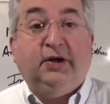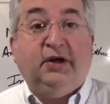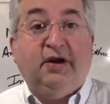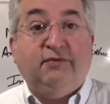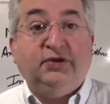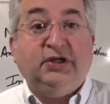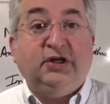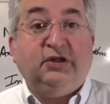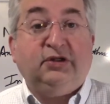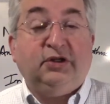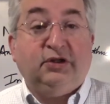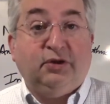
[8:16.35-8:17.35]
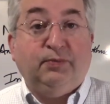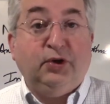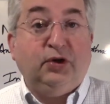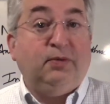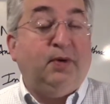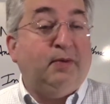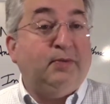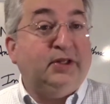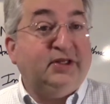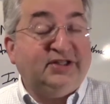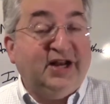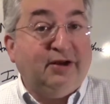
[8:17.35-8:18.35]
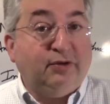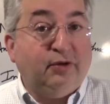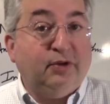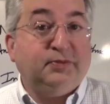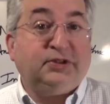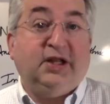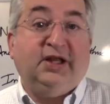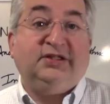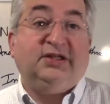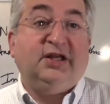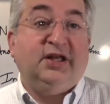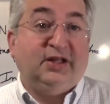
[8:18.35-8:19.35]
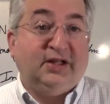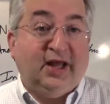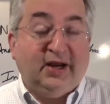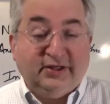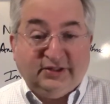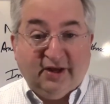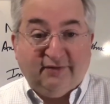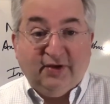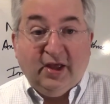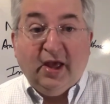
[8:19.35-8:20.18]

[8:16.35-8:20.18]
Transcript: In every single computer department there's an algorithms class. A lot of stuff.